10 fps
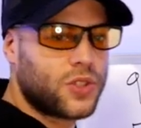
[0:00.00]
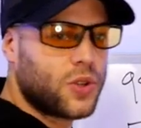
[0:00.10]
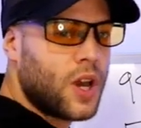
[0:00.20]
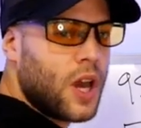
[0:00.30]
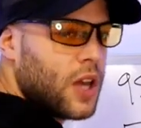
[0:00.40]

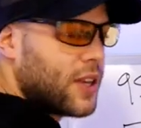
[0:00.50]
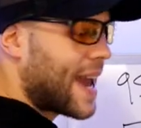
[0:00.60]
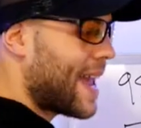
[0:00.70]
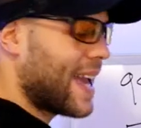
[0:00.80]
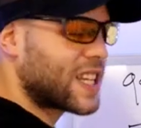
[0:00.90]
So you
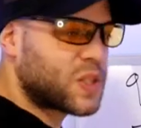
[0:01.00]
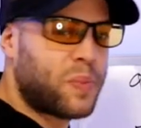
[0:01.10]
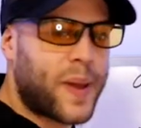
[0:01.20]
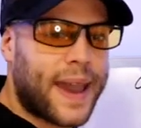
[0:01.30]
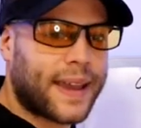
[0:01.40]
gotta
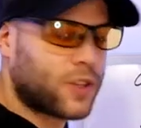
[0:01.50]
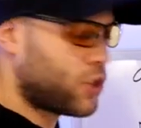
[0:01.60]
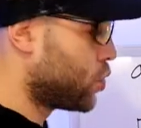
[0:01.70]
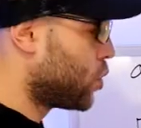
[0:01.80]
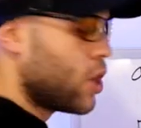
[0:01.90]

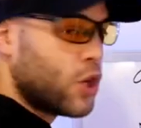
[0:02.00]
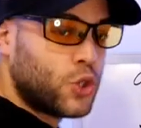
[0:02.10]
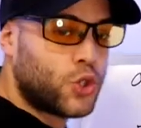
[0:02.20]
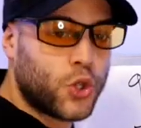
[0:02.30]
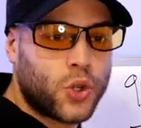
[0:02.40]
expect to
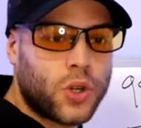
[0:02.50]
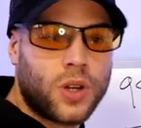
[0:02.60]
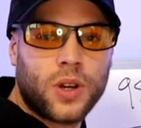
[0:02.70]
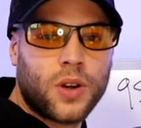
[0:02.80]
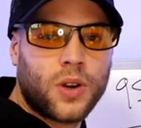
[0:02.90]

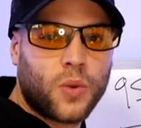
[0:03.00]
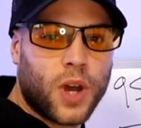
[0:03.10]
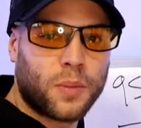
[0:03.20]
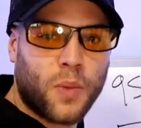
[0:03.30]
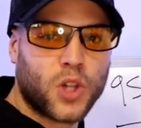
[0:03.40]
do
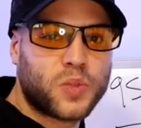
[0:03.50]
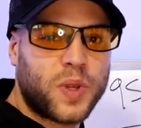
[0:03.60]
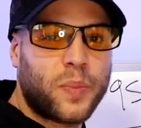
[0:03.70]
what most